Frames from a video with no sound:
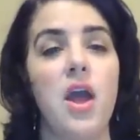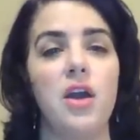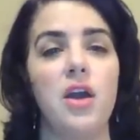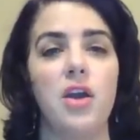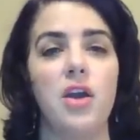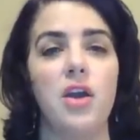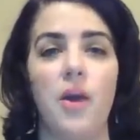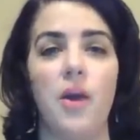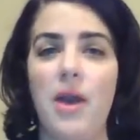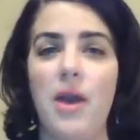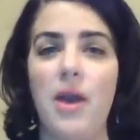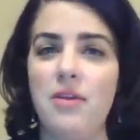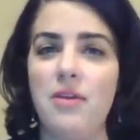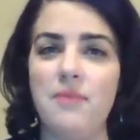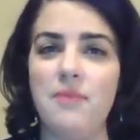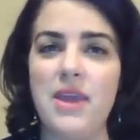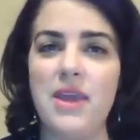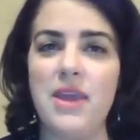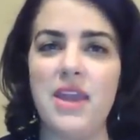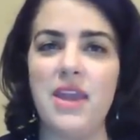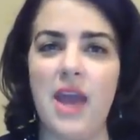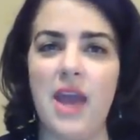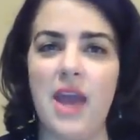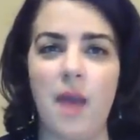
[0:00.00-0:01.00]
go out and
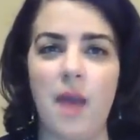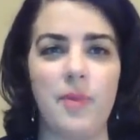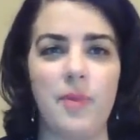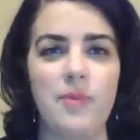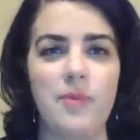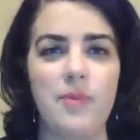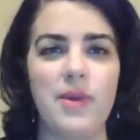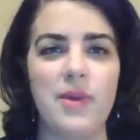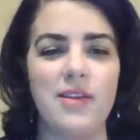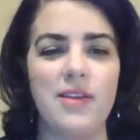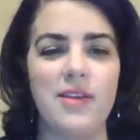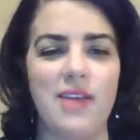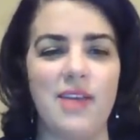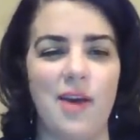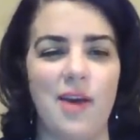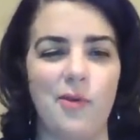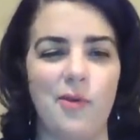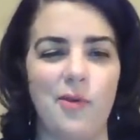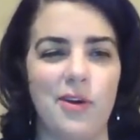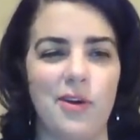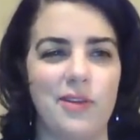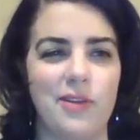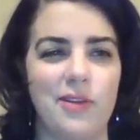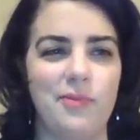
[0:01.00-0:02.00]
make it happen, because I
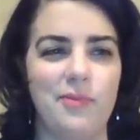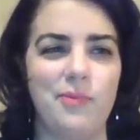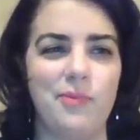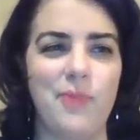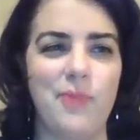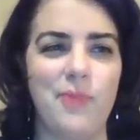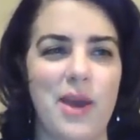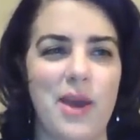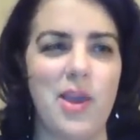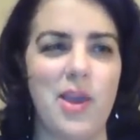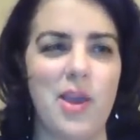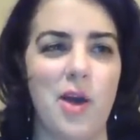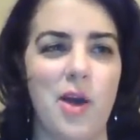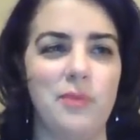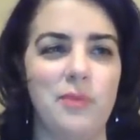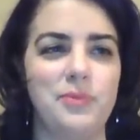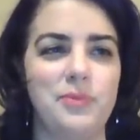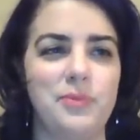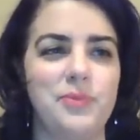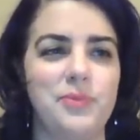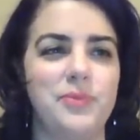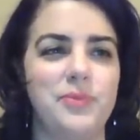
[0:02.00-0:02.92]
will. Bye, y'all.